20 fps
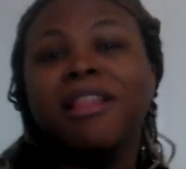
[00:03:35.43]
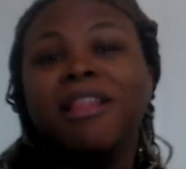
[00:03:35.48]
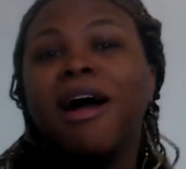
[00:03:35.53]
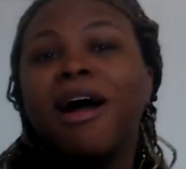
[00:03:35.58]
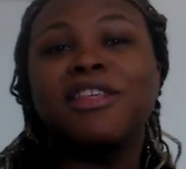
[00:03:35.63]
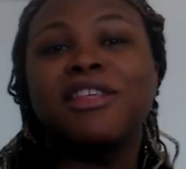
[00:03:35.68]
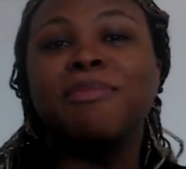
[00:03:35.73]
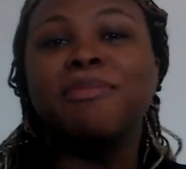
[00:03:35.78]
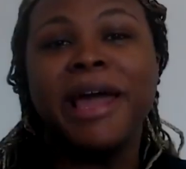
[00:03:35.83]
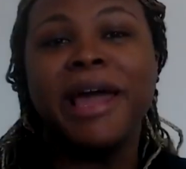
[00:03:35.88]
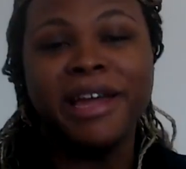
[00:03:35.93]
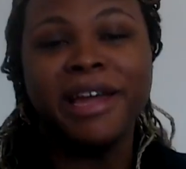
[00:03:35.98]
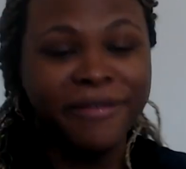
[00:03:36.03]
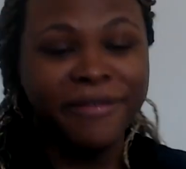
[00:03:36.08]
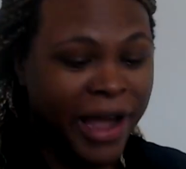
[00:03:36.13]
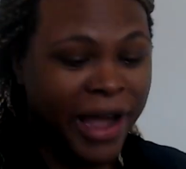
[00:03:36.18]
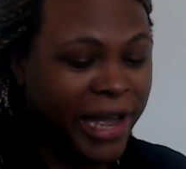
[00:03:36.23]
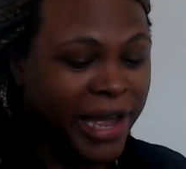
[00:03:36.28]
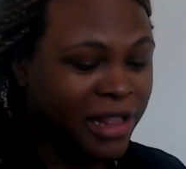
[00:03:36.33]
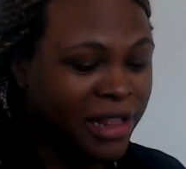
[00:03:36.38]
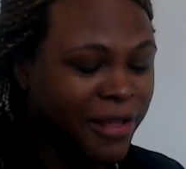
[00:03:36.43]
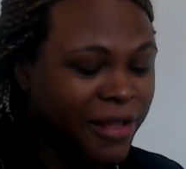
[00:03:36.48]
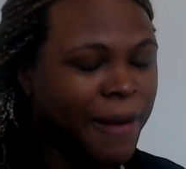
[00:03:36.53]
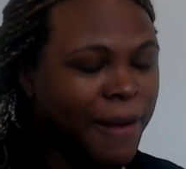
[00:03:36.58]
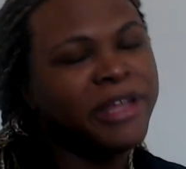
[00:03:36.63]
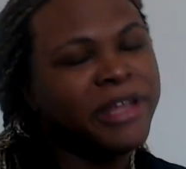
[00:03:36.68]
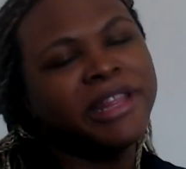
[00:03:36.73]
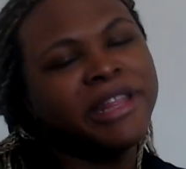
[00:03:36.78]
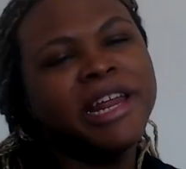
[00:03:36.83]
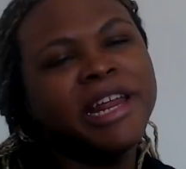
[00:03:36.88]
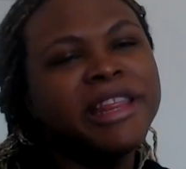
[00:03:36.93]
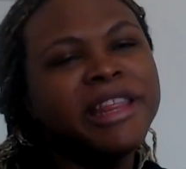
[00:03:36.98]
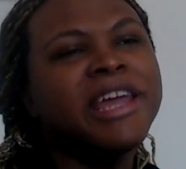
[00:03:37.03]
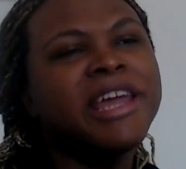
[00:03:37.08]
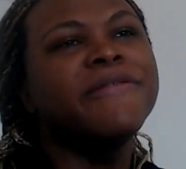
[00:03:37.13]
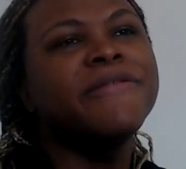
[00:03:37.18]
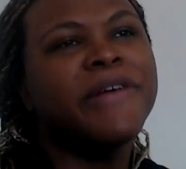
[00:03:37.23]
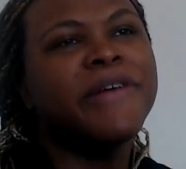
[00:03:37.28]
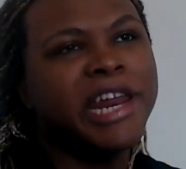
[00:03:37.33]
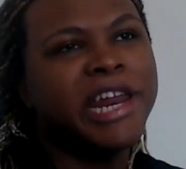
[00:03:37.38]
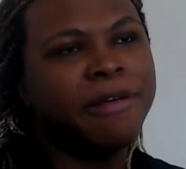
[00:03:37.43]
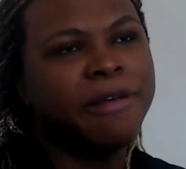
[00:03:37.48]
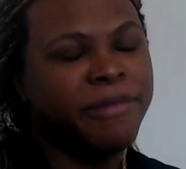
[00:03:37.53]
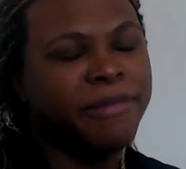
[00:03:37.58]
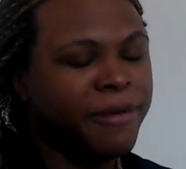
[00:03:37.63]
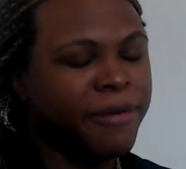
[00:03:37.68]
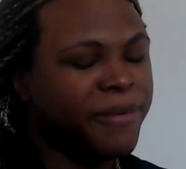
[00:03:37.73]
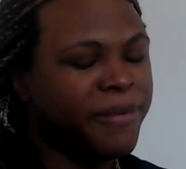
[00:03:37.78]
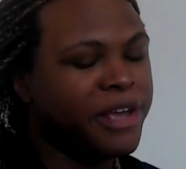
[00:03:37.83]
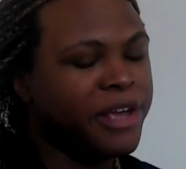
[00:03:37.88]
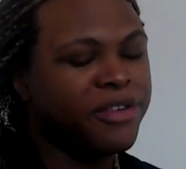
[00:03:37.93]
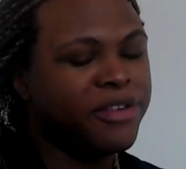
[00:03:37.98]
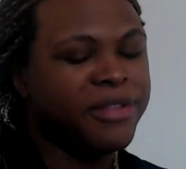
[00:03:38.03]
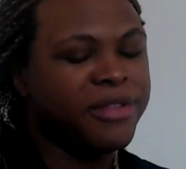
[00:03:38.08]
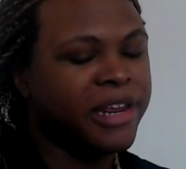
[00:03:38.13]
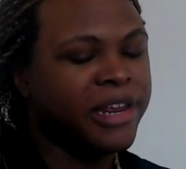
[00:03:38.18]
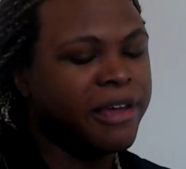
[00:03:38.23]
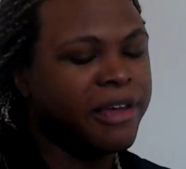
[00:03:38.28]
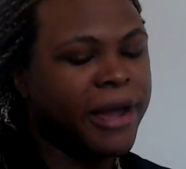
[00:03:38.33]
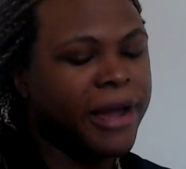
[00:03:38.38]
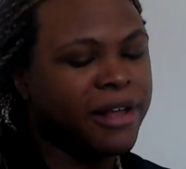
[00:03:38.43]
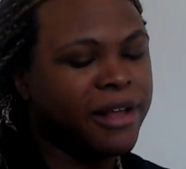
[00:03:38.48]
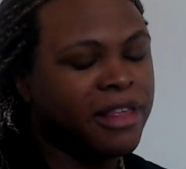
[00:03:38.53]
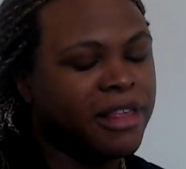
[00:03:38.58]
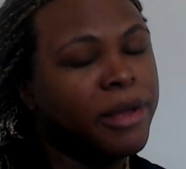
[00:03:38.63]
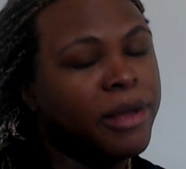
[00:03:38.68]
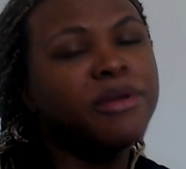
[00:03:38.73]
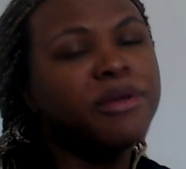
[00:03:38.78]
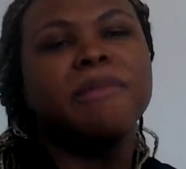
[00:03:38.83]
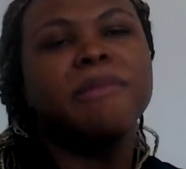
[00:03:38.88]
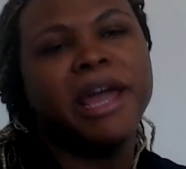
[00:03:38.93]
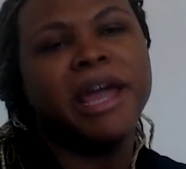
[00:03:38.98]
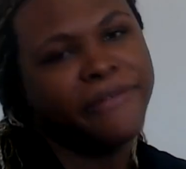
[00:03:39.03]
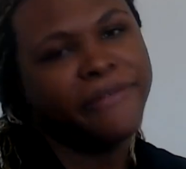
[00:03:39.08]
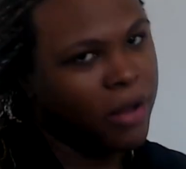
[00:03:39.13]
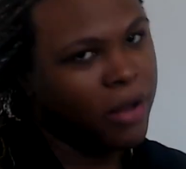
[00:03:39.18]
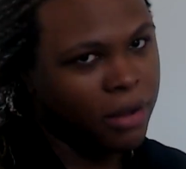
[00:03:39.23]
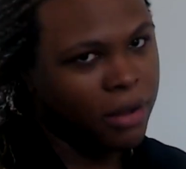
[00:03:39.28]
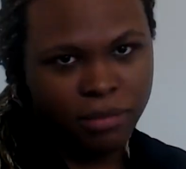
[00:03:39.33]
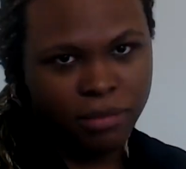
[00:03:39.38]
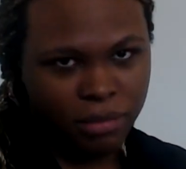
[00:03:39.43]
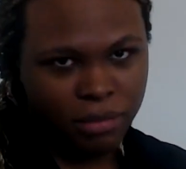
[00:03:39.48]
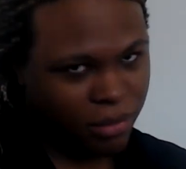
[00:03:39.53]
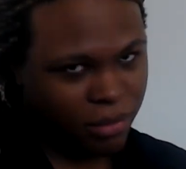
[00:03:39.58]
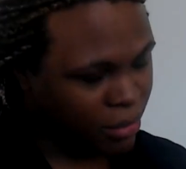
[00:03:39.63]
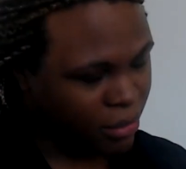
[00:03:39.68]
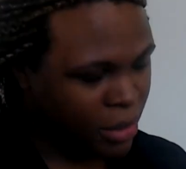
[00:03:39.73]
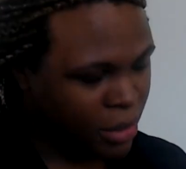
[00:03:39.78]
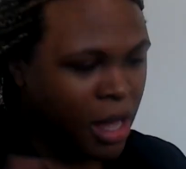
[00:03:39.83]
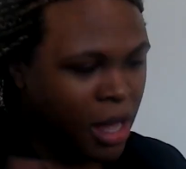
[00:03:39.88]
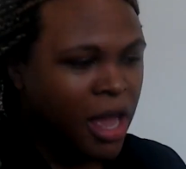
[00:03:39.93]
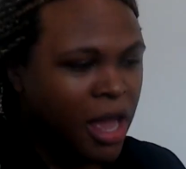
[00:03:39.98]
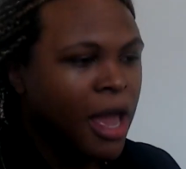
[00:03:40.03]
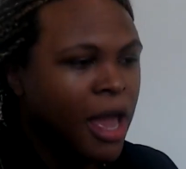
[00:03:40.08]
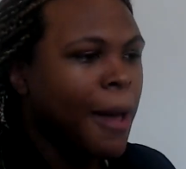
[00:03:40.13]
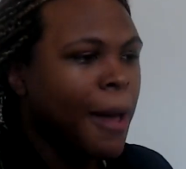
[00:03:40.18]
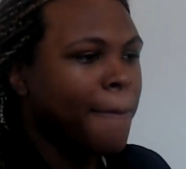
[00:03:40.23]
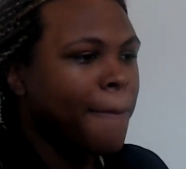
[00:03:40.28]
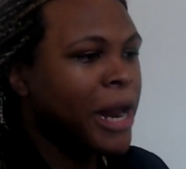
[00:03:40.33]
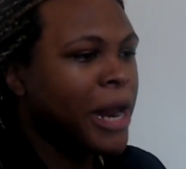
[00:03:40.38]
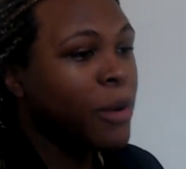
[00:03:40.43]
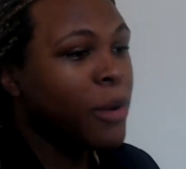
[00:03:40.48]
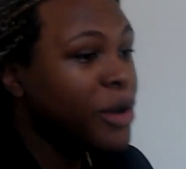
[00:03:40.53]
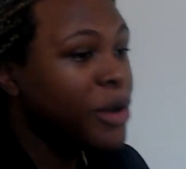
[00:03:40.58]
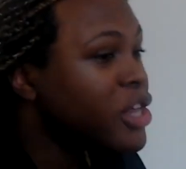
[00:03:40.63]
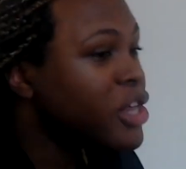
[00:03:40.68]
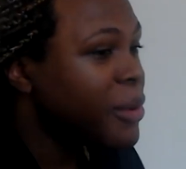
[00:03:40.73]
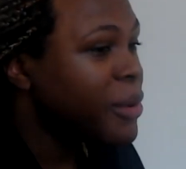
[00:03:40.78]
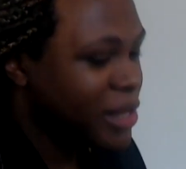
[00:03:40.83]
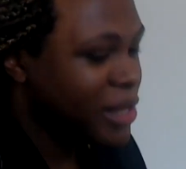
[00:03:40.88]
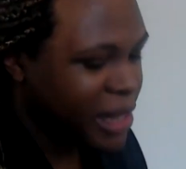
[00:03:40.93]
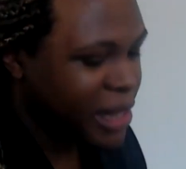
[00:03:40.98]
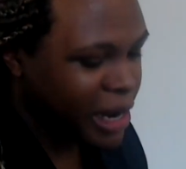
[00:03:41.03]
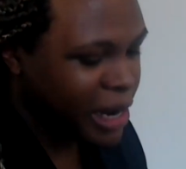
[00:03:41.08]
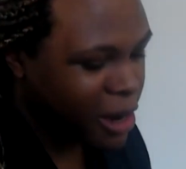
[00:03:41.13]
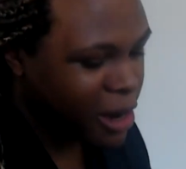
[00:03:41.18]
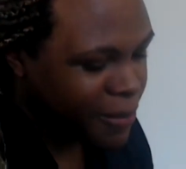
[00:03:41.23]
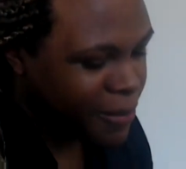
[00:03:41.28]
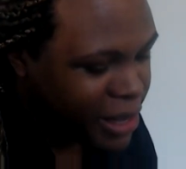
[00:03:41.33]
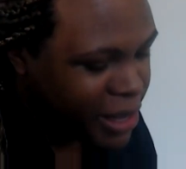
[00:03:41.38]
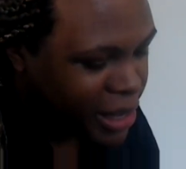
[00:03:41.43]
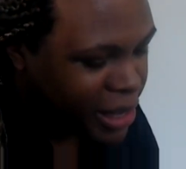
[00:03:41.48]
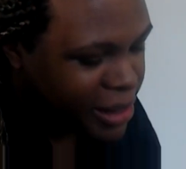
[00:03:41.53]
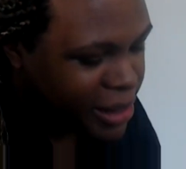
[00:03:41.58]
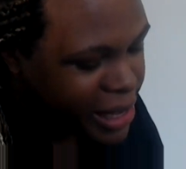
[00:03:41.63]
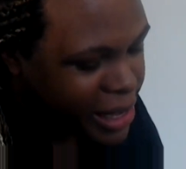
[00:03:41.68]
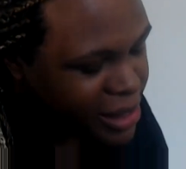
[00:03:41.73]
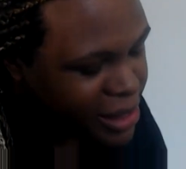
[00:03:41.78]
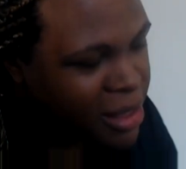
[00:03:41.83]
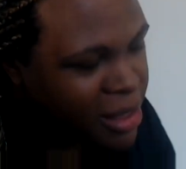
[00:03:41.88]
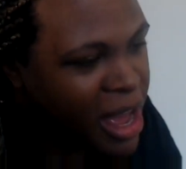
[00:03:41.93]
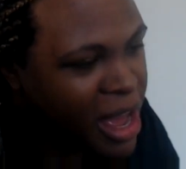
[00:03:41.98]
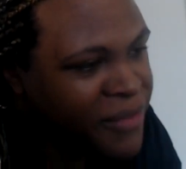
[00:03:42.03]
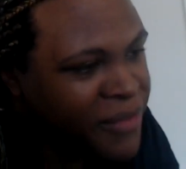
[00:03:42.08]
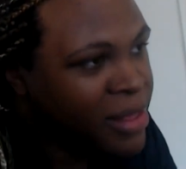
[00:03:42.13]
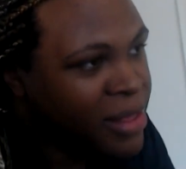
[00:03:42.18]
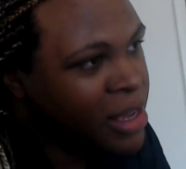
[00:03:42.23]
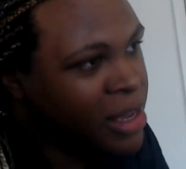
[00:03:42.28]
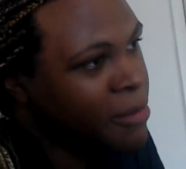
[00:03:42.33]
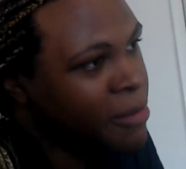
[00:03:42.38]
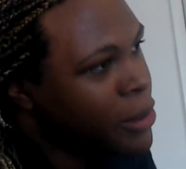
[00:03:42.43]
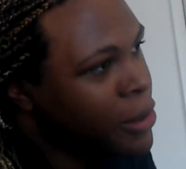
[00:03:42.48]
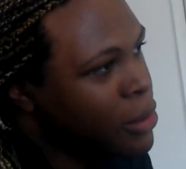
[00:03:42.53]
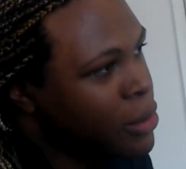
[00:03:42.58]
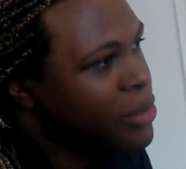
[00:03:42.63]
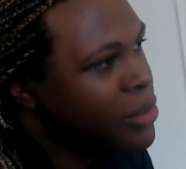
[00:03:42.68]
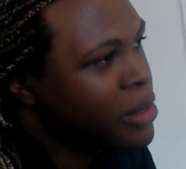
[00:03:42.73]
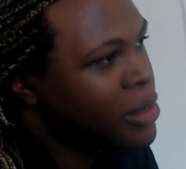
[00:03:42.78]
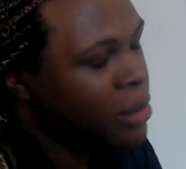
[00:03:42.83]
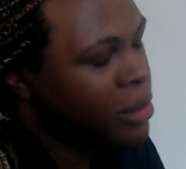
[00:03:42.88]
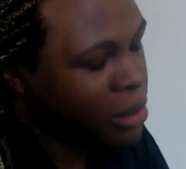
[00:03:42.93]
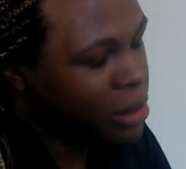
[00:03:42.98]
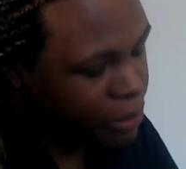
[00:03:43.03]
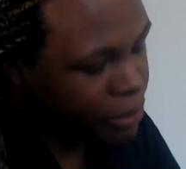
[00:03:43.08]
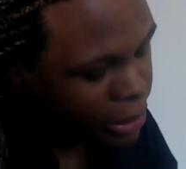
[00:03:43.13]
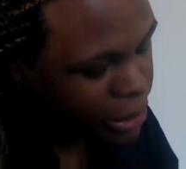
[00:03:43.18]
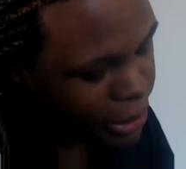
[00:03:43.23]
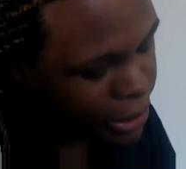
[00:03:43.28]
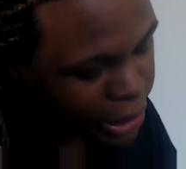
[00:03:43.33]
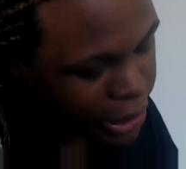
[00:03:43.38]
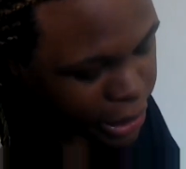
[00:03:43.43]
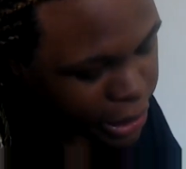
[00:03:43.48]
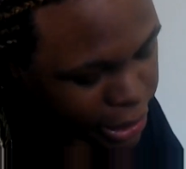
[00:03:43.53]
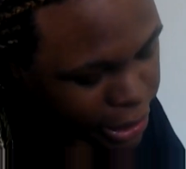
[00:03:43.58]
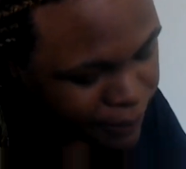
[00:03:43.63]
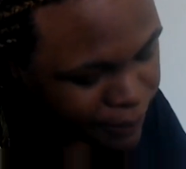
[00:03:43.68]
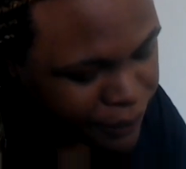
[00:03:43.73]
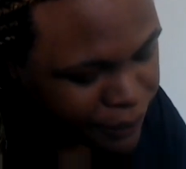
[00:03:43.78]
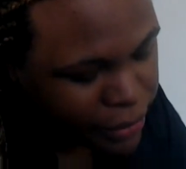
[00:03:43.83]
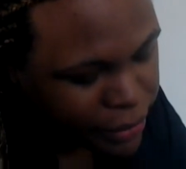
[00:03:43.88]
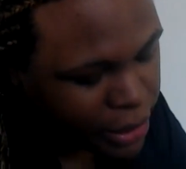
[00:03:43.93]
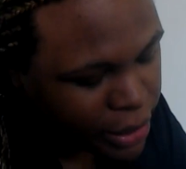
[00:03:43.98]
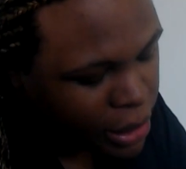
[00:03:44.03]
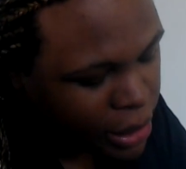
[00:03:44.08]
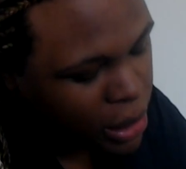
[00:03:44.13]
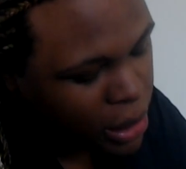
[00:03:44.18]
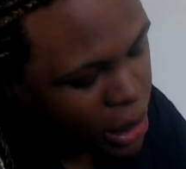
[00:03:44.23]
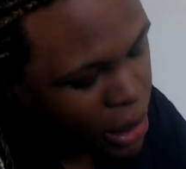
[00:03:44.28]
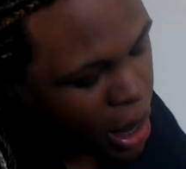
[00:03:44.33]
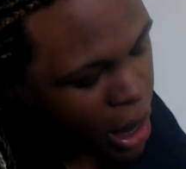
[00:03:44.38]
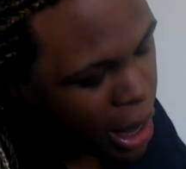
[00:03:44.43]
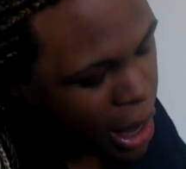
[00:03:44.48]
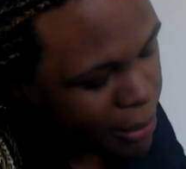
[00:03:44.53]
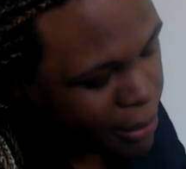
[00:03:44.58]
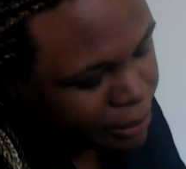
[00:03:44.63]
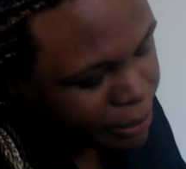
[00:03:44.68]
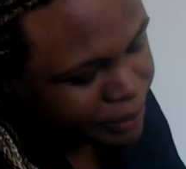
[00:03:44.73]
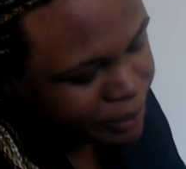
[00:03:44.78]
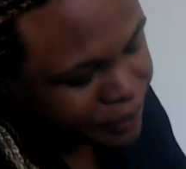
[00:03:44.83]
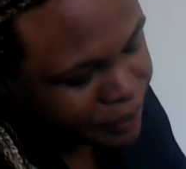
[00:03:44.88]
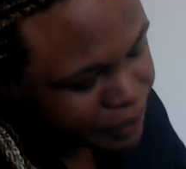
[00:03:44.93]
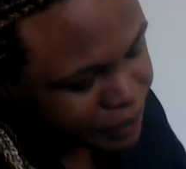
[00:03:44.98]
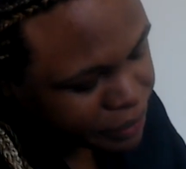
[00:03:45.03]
lost my invite, and they invited me, but I just didn't get back to them. It was my fault. But I wish I was there because I still haven't seen Pose, and it looks really, really good. But